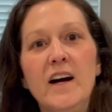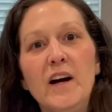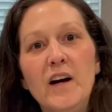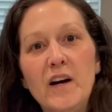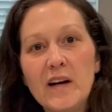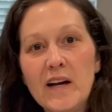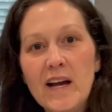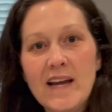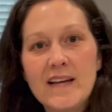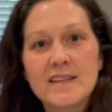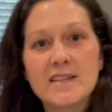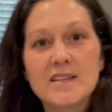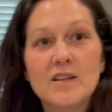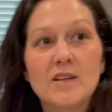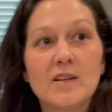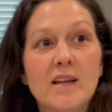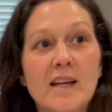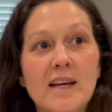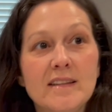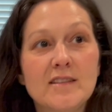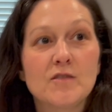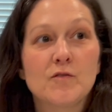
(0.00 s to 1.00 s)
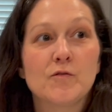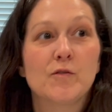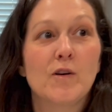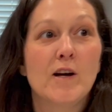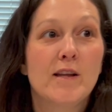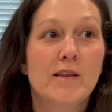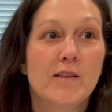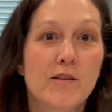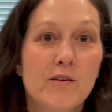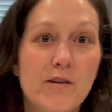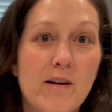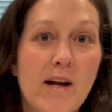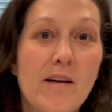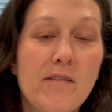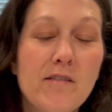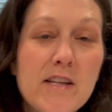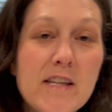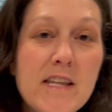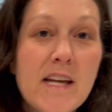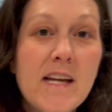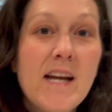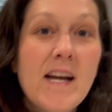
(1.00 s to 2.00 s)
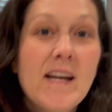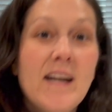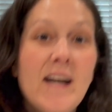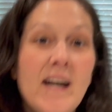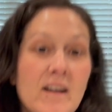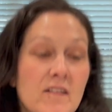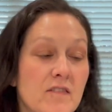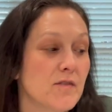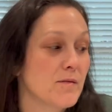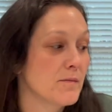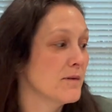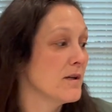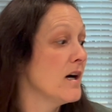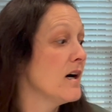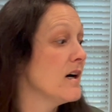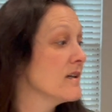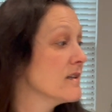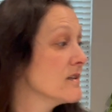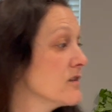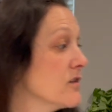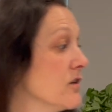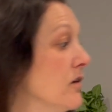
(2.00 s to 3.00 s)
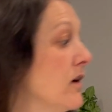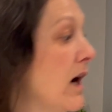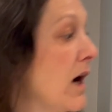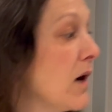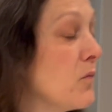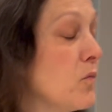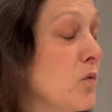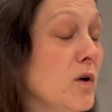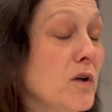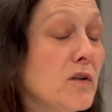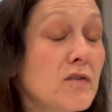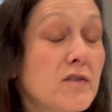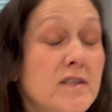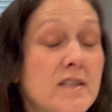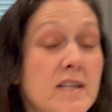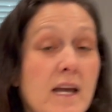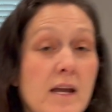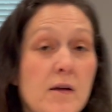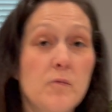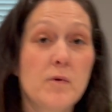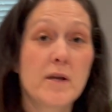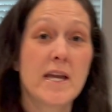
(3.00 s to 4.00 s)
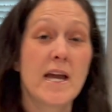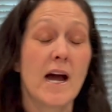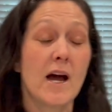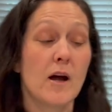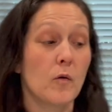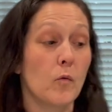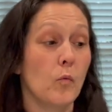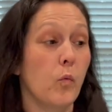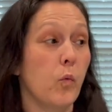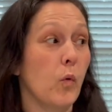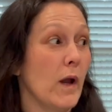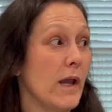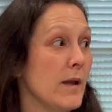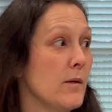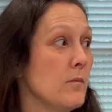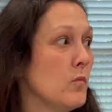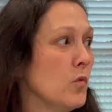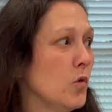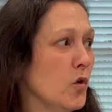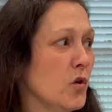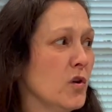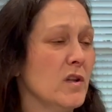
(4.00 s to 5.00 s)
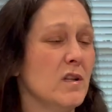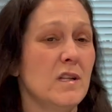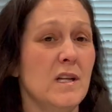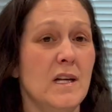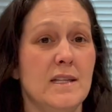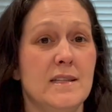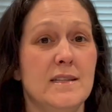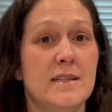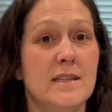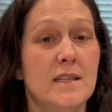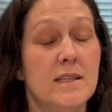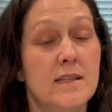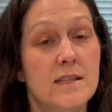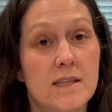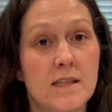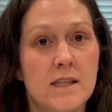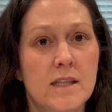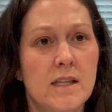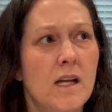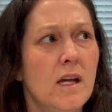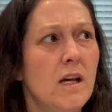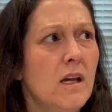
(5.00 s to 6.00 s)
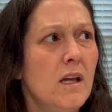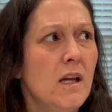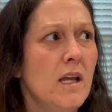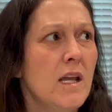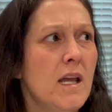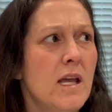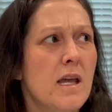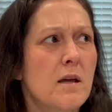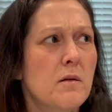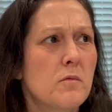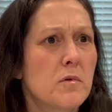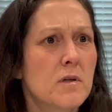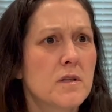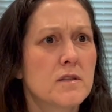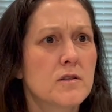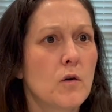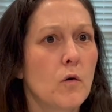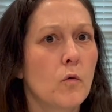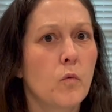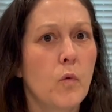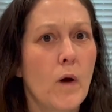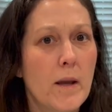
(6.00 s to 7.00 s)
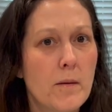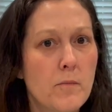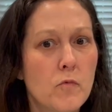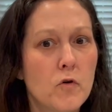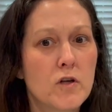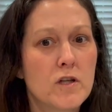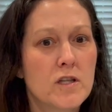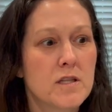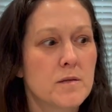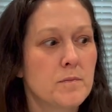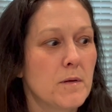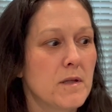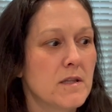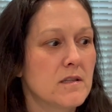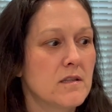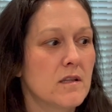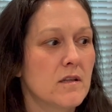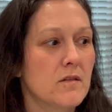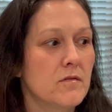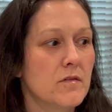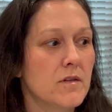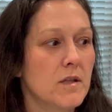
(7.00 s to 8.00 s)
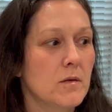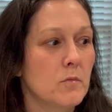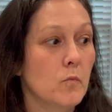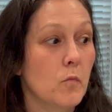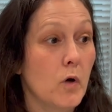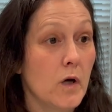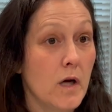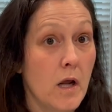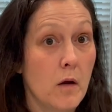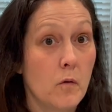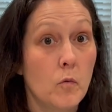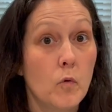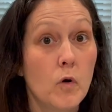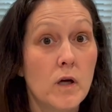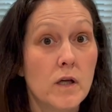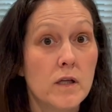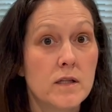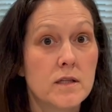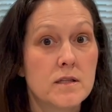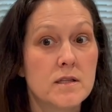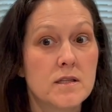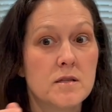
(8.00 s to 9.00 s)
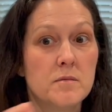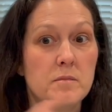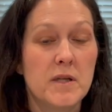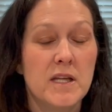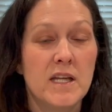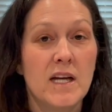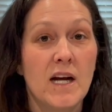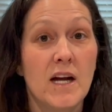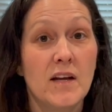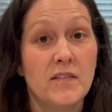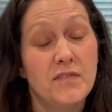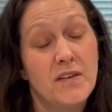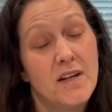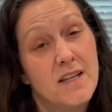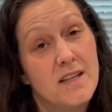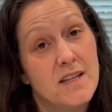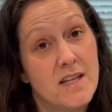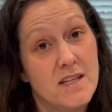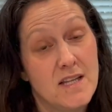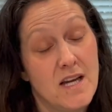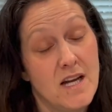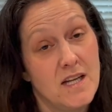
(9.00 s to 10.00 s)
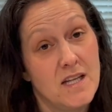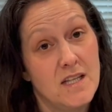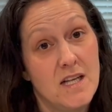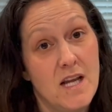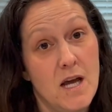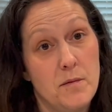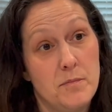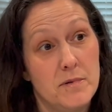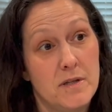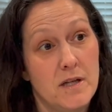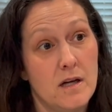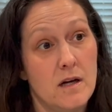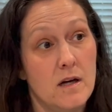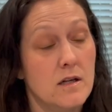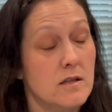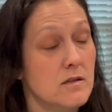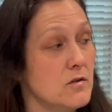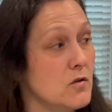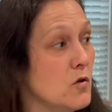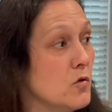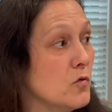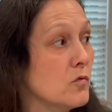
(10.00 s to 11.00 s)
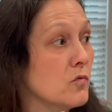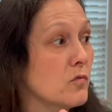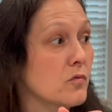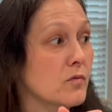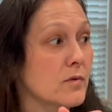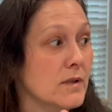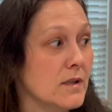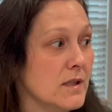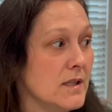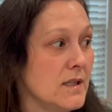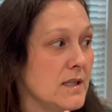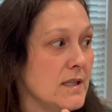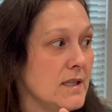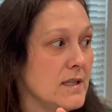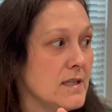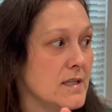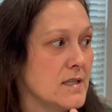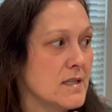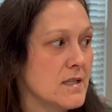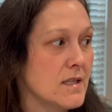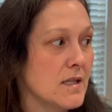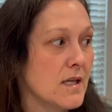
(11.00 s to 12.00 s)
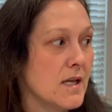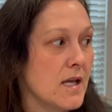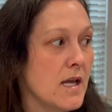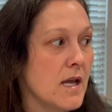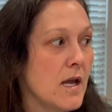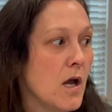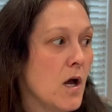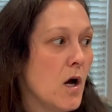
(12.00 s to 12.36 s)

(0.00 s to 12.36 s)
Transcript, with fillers: Okay, so let's run through everything I got from Costco. I will say we got way more than I intended. It was way more expensive than what I wanted to be. I find that that can happen at Costco really easily,